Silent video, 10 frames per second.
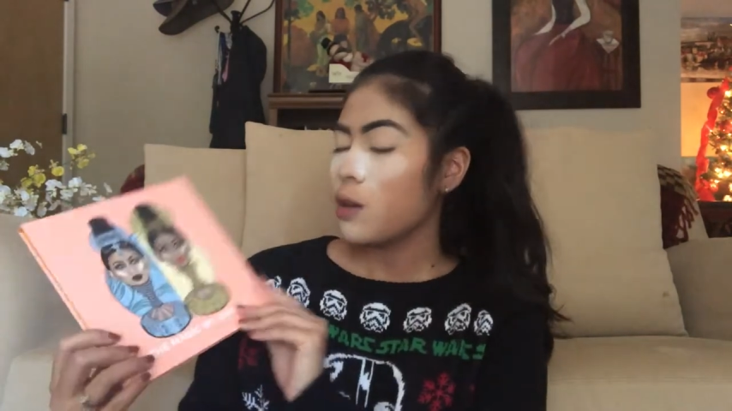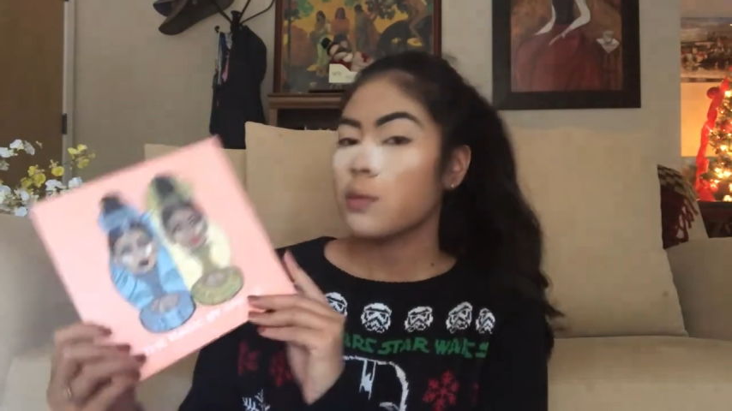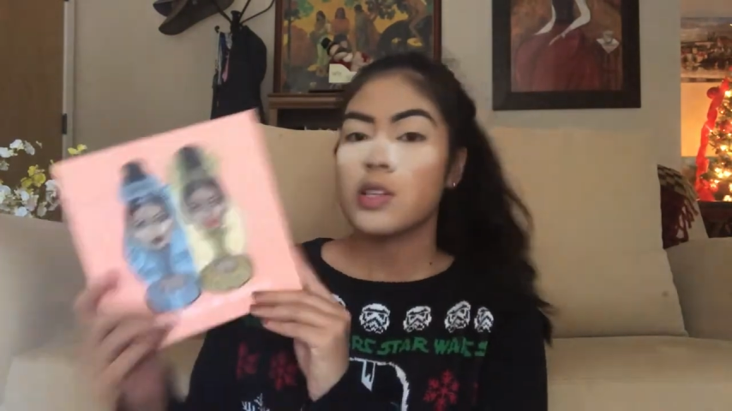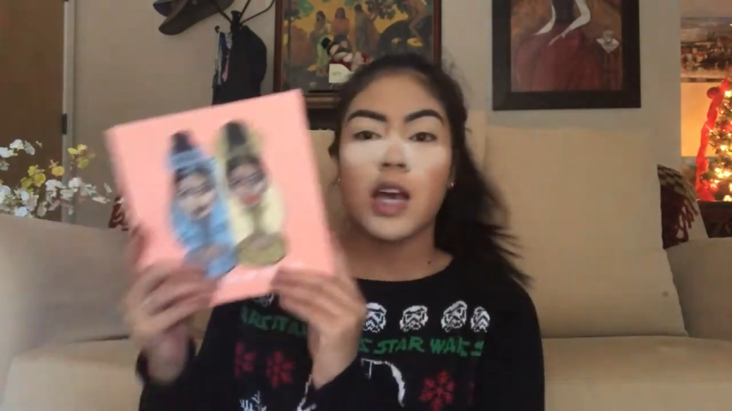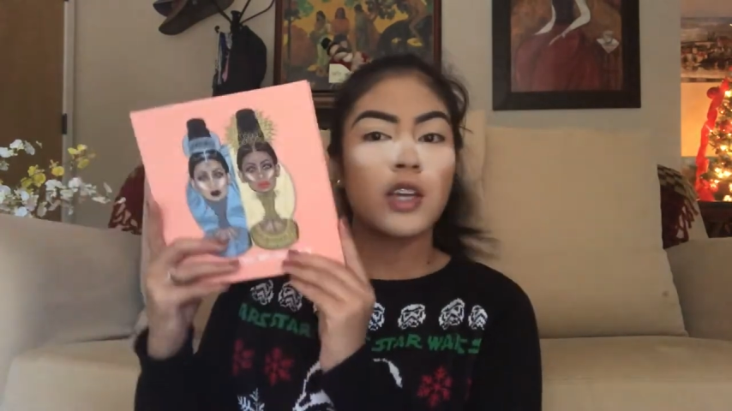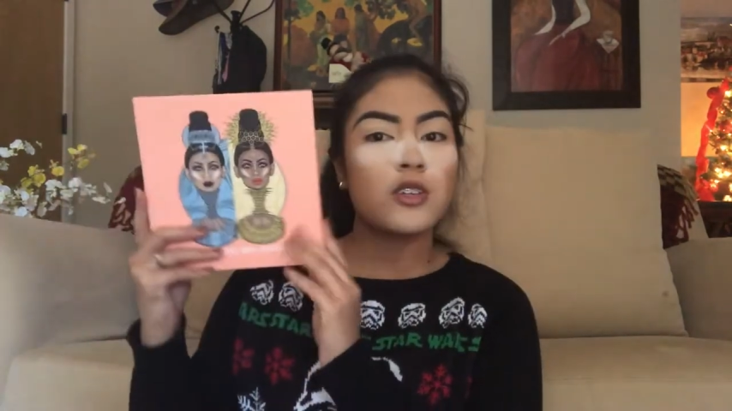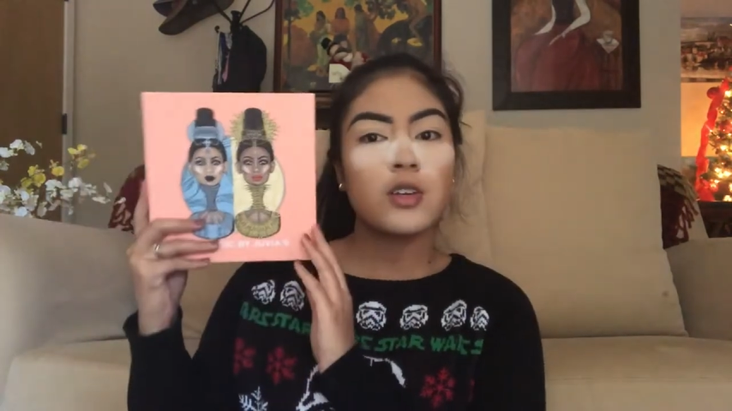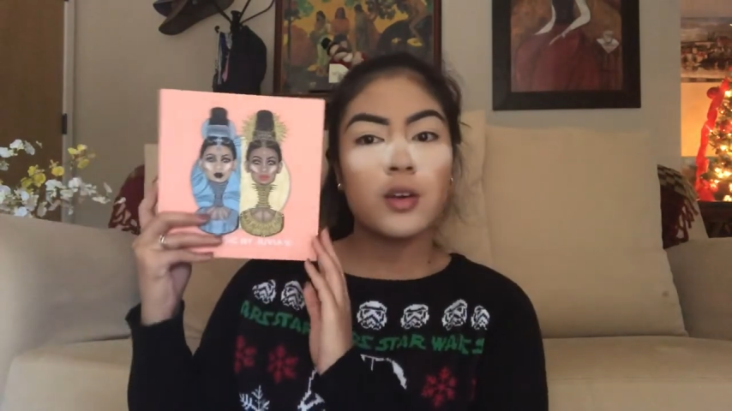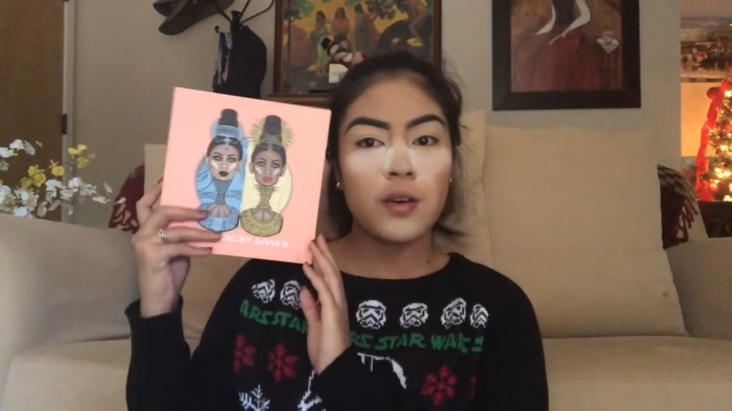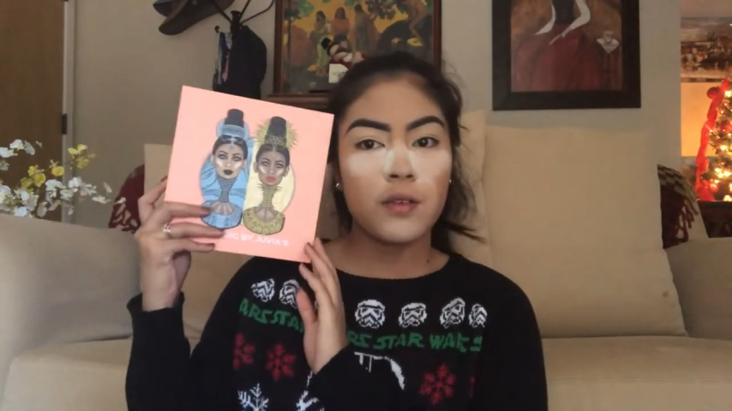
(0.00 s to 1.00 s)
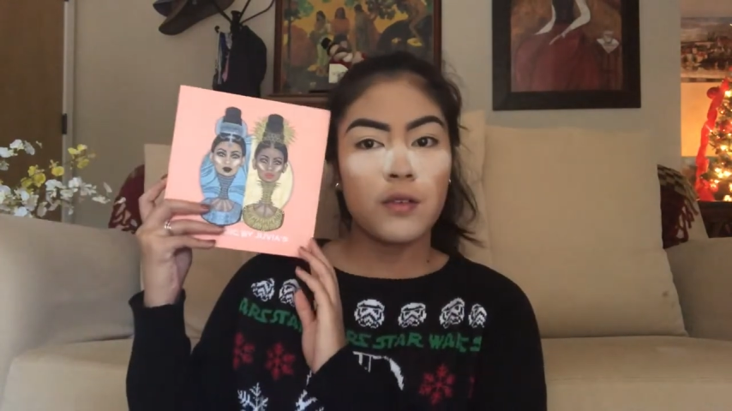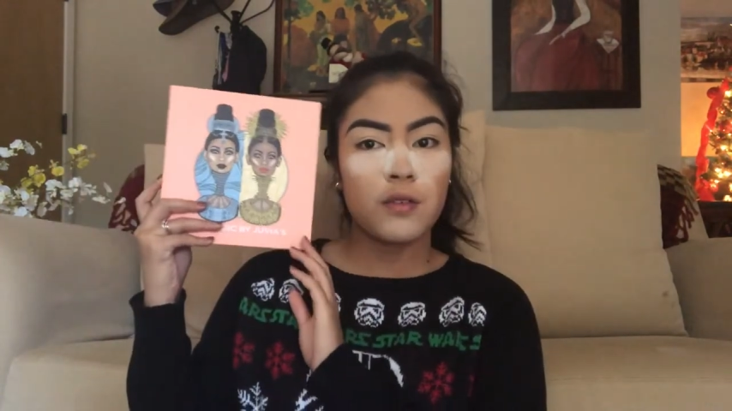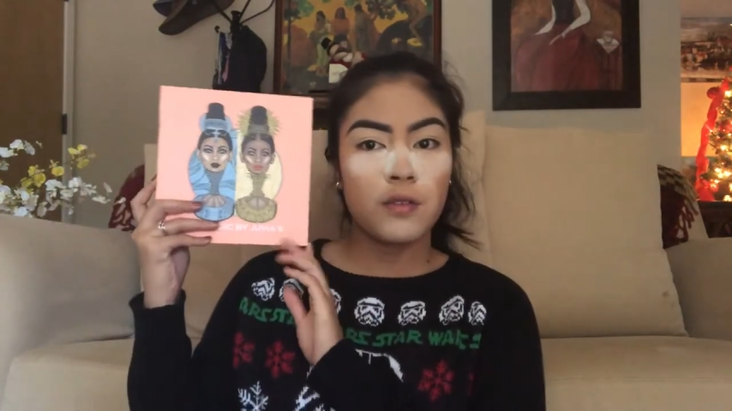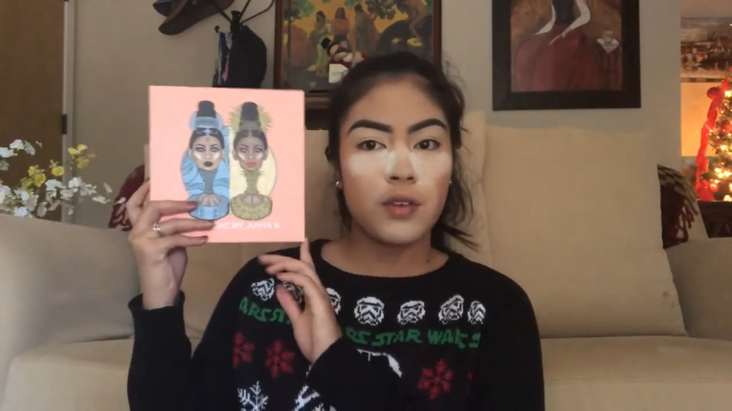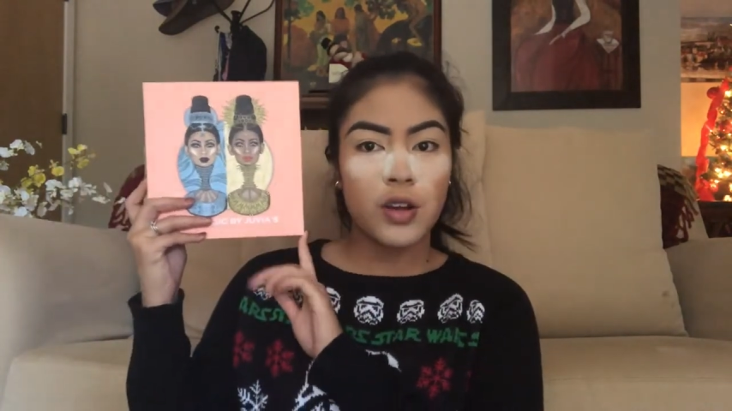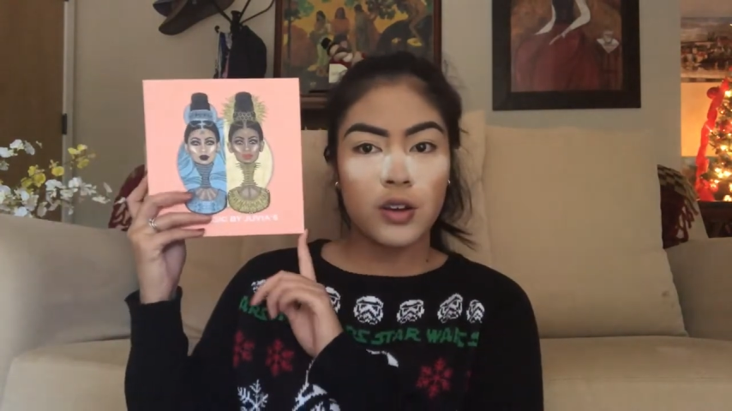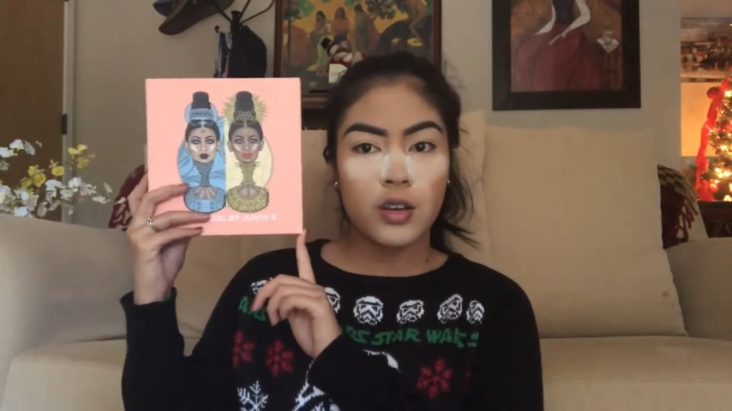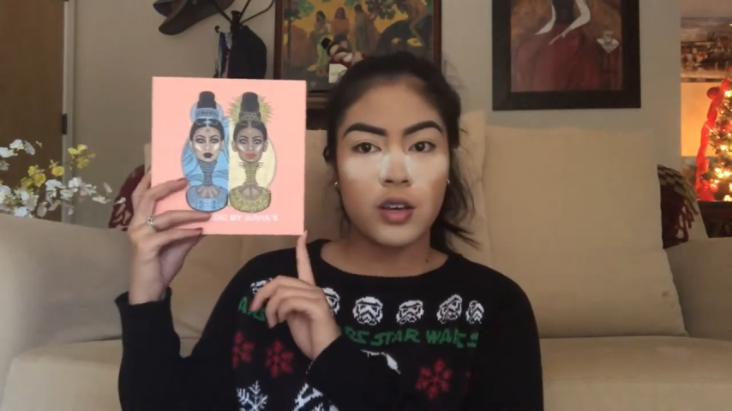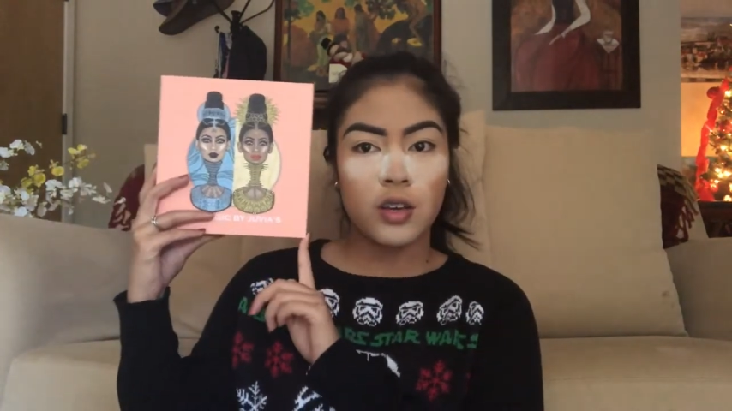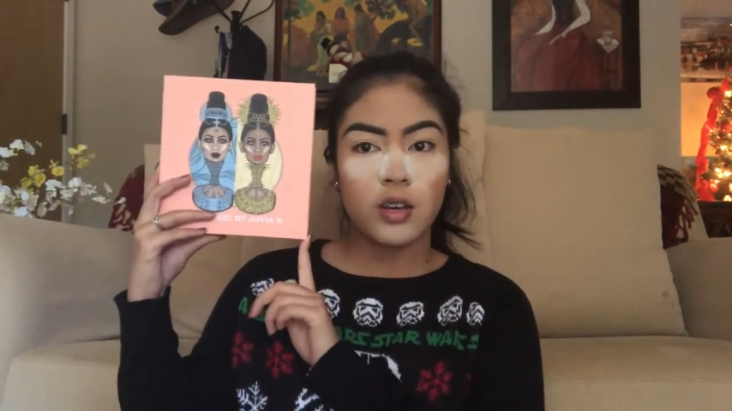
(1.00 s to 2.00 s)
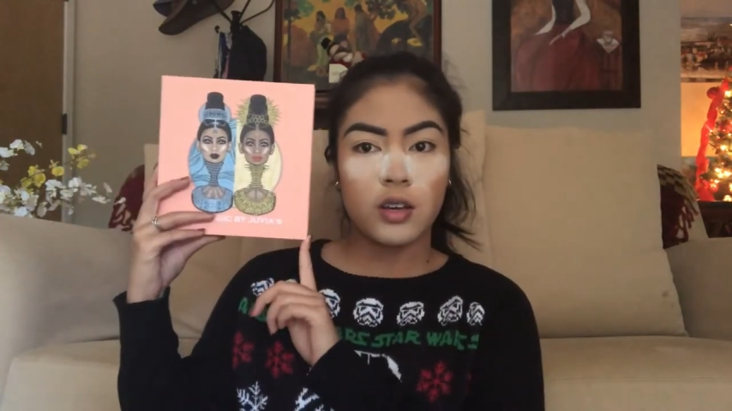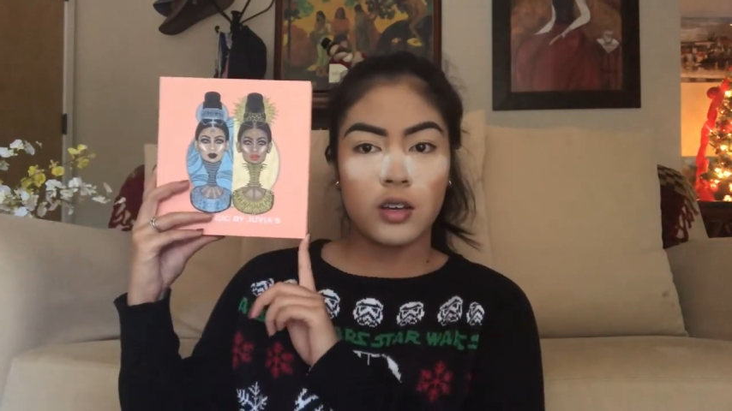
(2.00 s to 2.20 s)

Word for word: but it's actually very